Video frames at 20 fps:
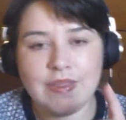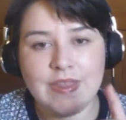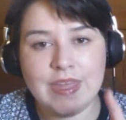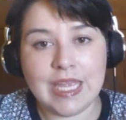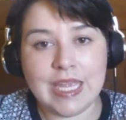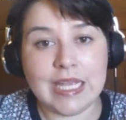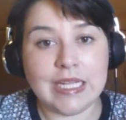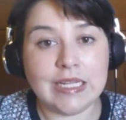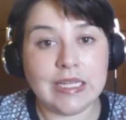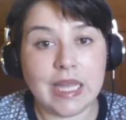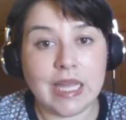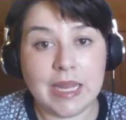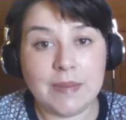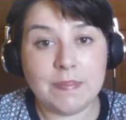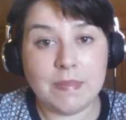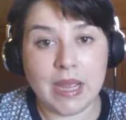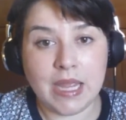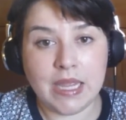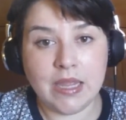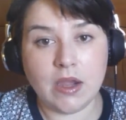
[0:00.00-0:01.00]
The
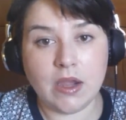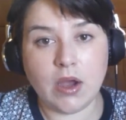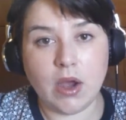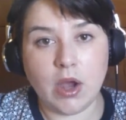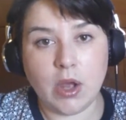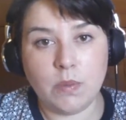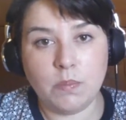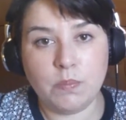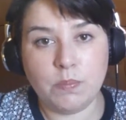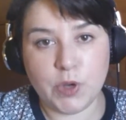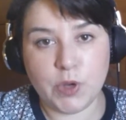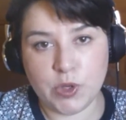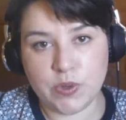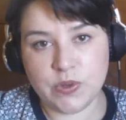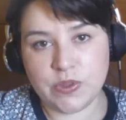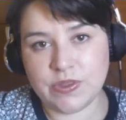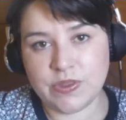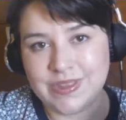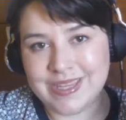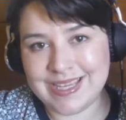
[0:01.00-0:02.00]
inline mic on
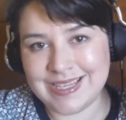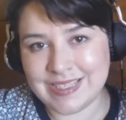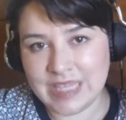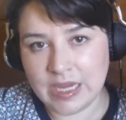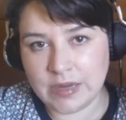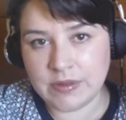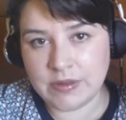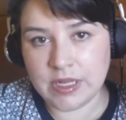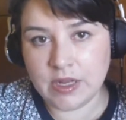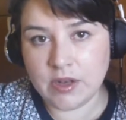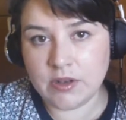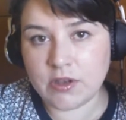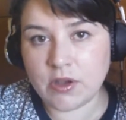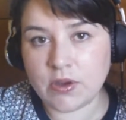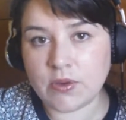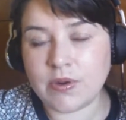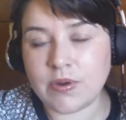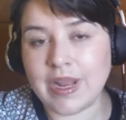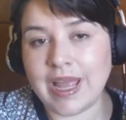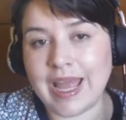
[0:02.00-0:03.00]
both the Sound
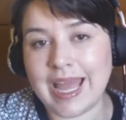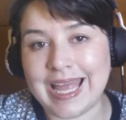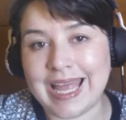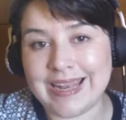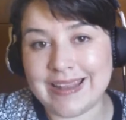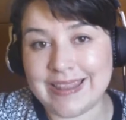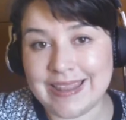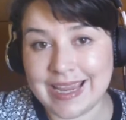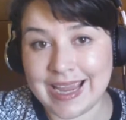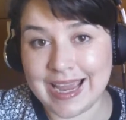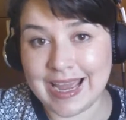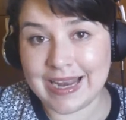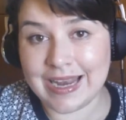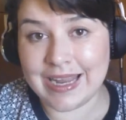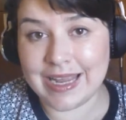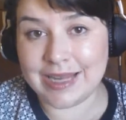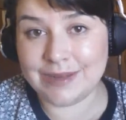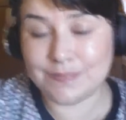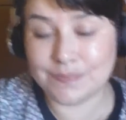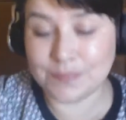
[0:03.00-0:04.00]
Intone and the
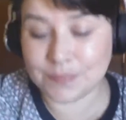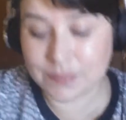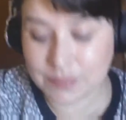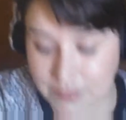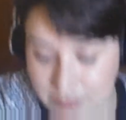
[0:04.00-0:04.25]
Kanen